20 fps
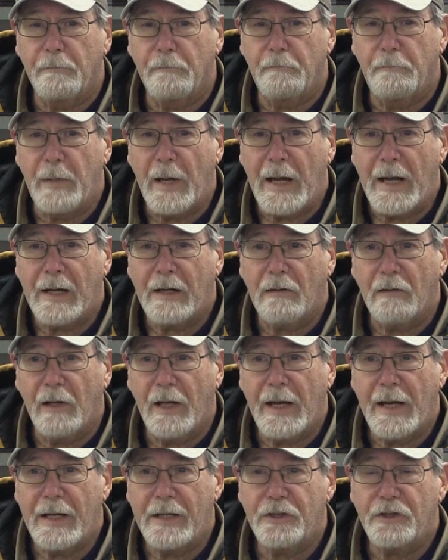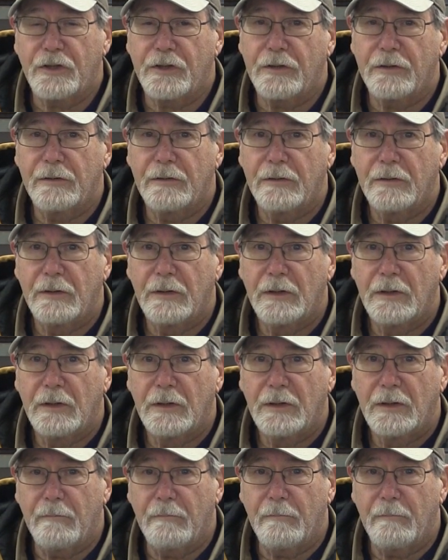backlash
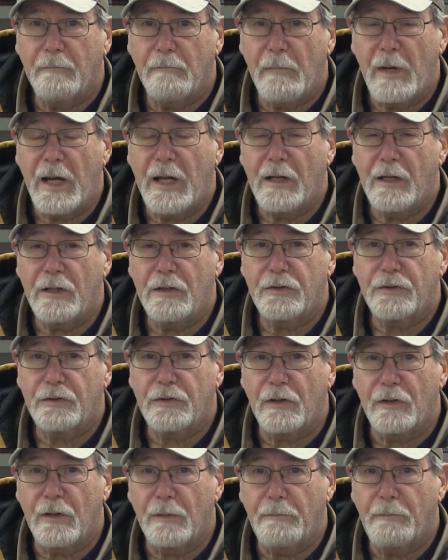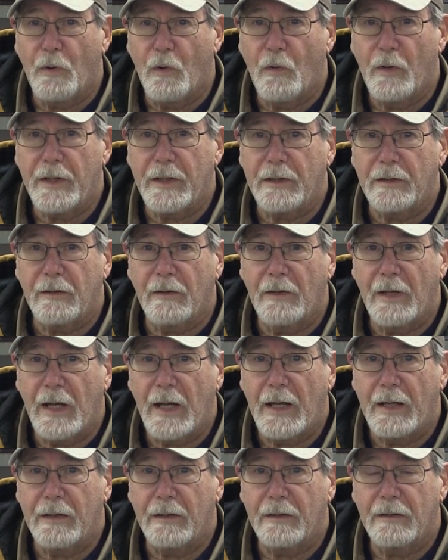managed to the point
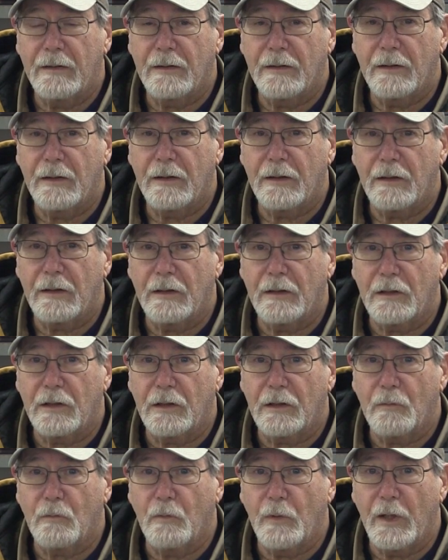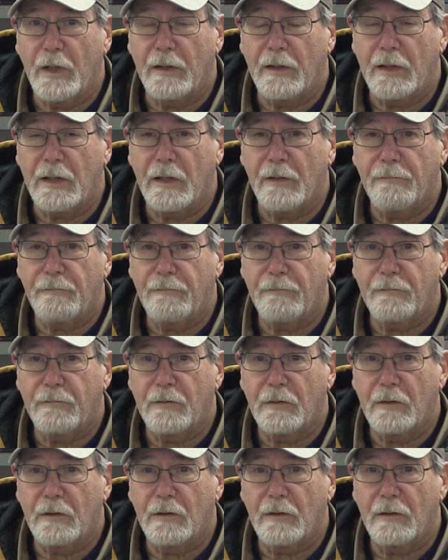that
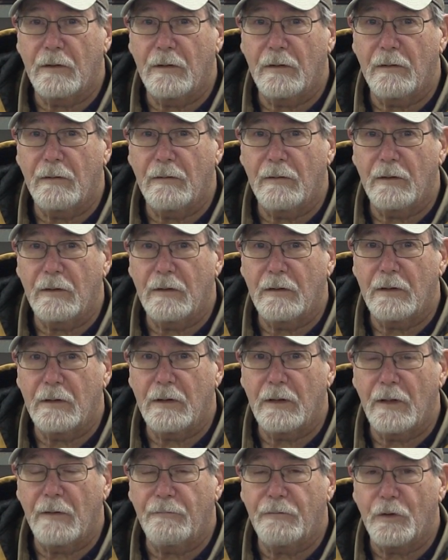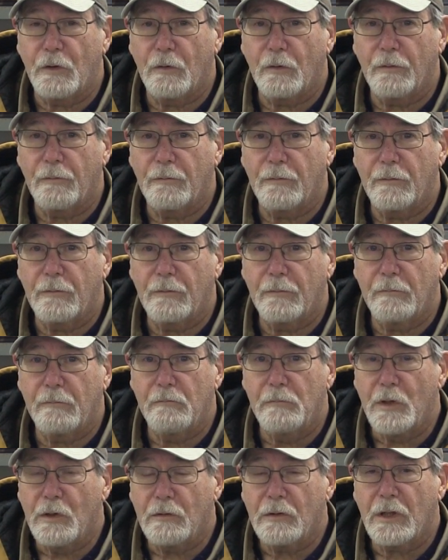if your
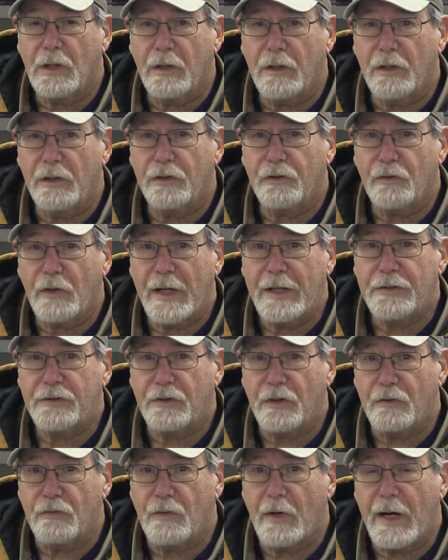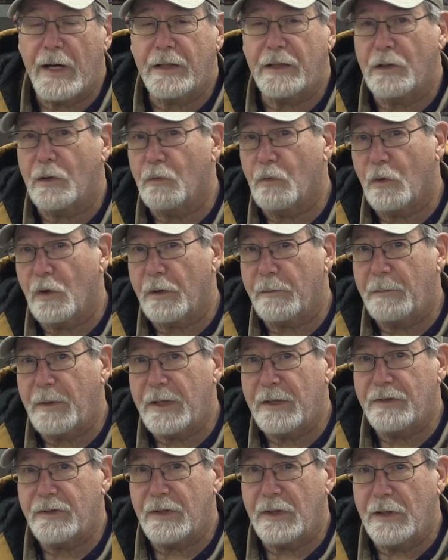mill cutter tries to drag your
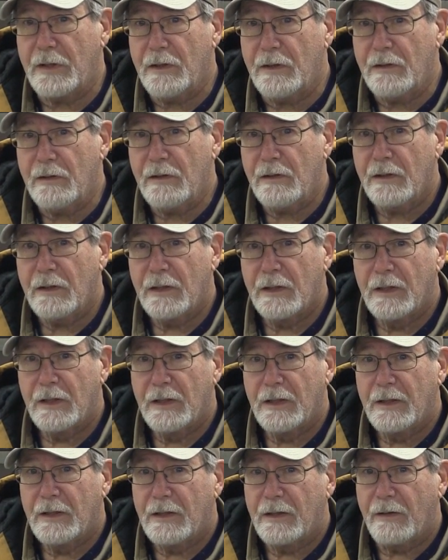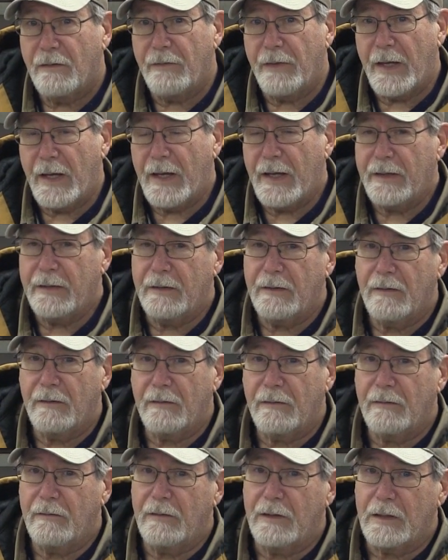workpiece in, that
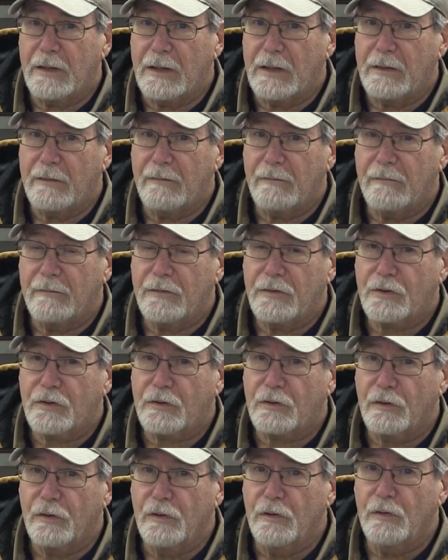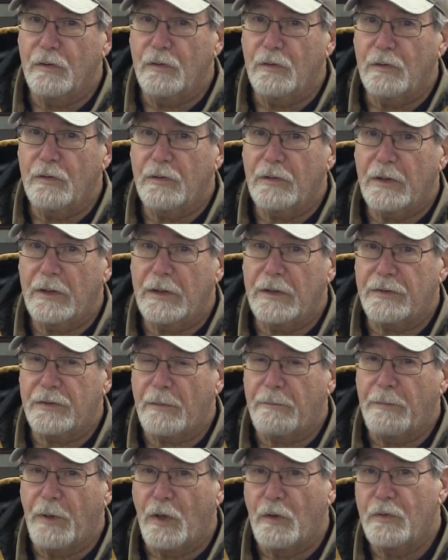the screw is
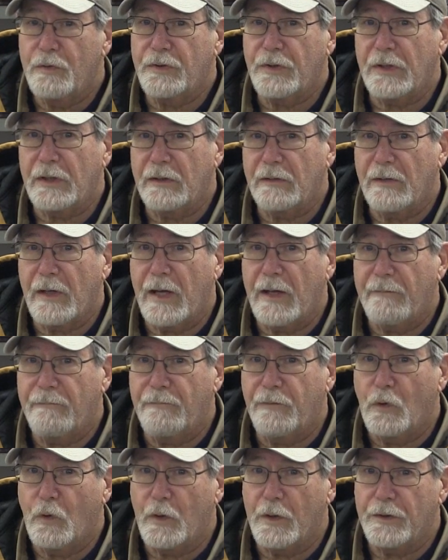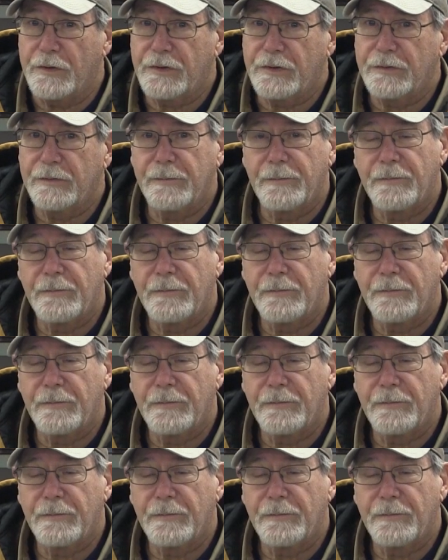opposing that force.